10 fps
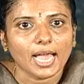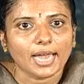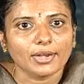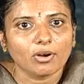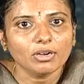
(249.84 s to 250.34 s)

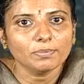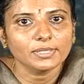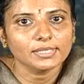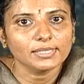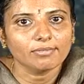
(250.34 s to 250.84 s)
and
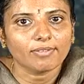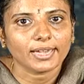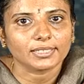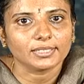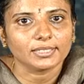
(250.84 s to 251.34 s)
non-personal
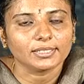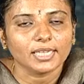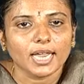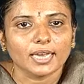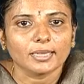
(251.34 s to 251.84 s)
factors
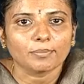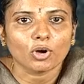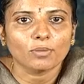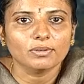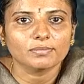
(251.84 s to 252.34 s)
in the
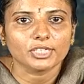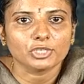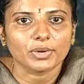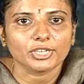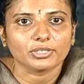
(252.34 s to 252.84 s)
problem
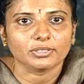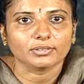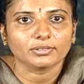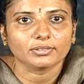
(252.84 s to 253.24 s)
situation.